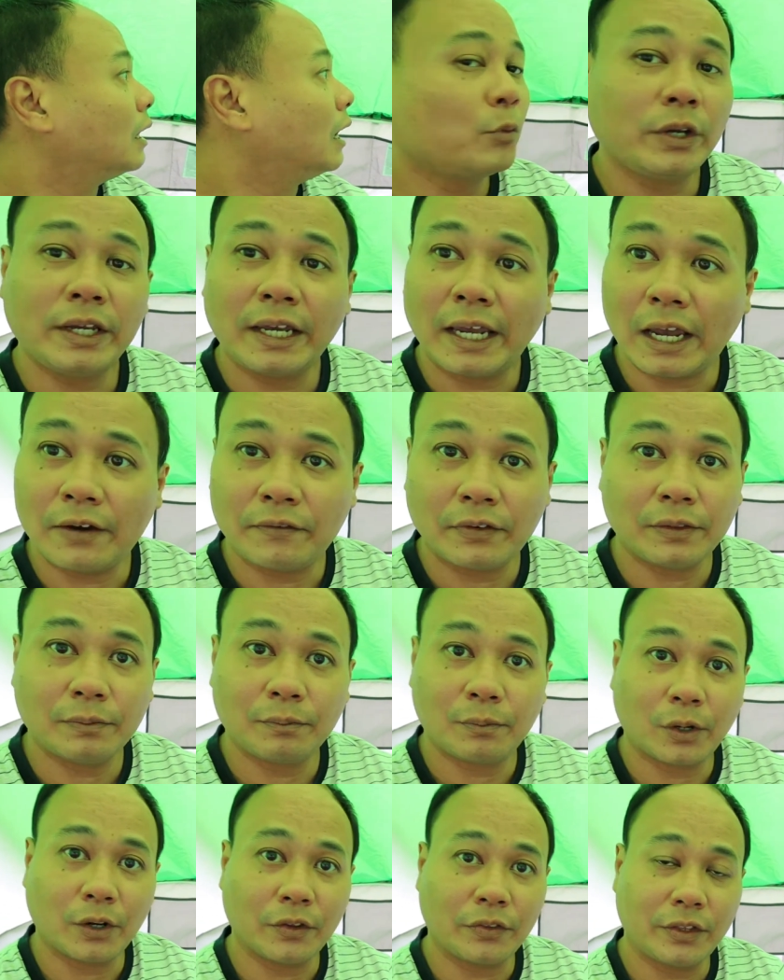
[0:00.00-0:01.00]
We haven't
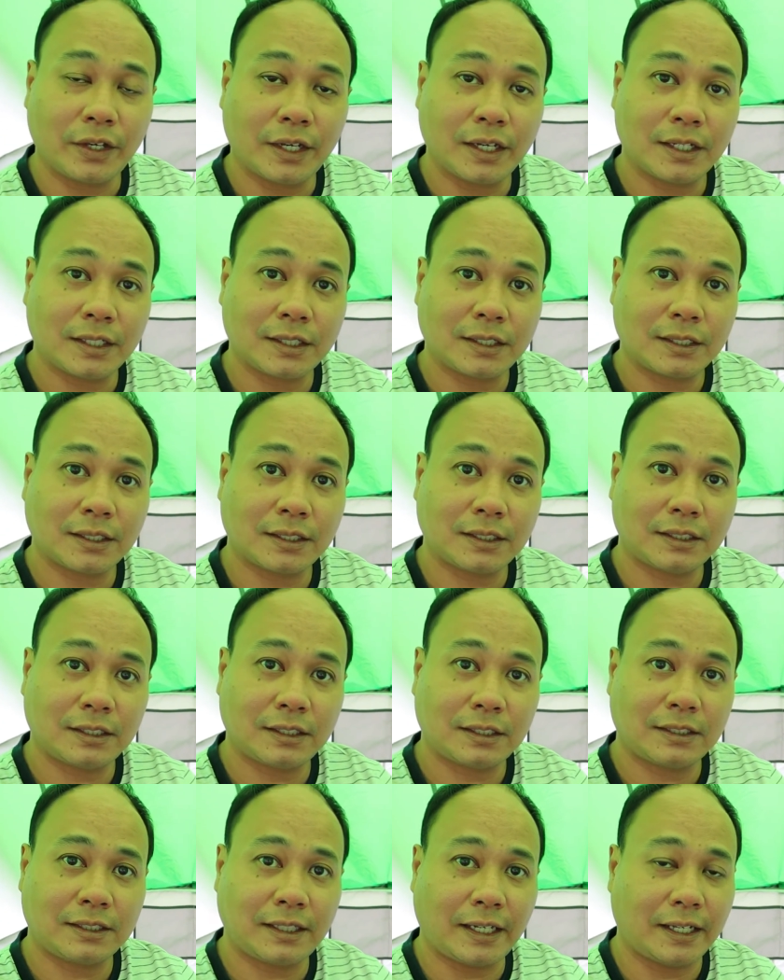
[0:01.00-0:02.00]
brought this
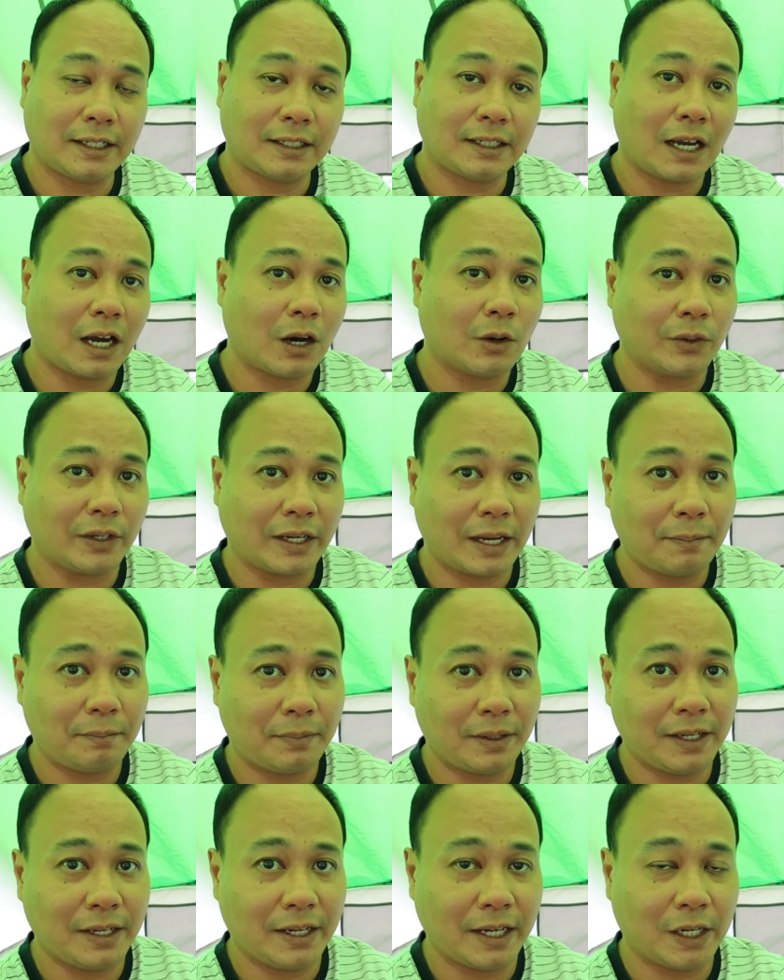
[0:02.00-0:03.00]
tent out
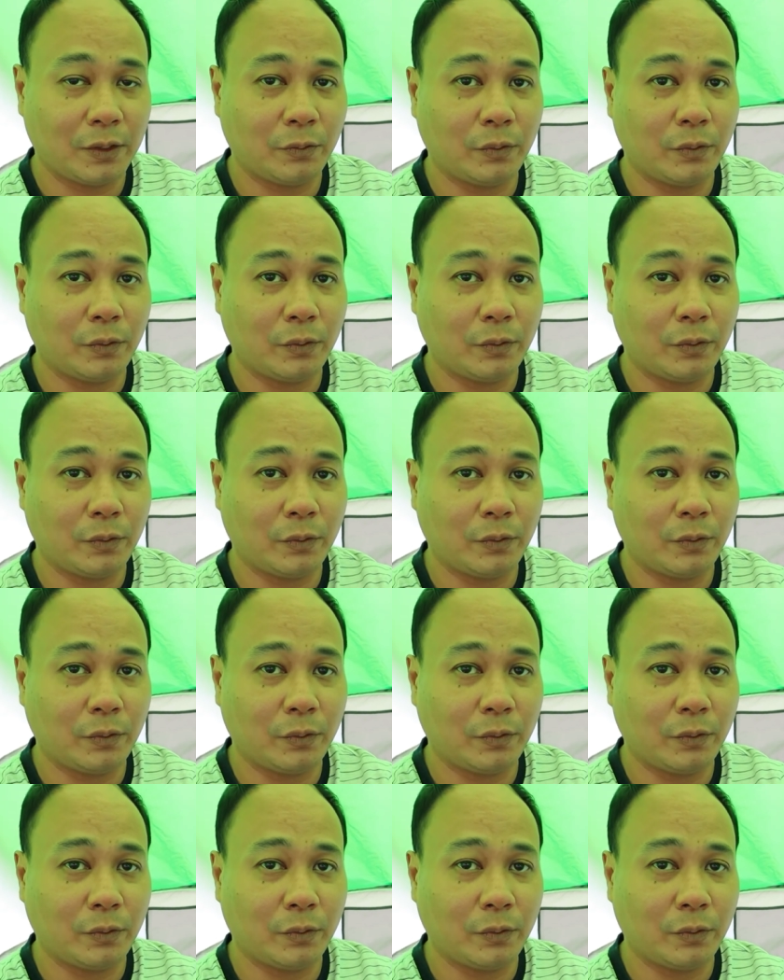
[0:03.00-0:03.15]
camping yet.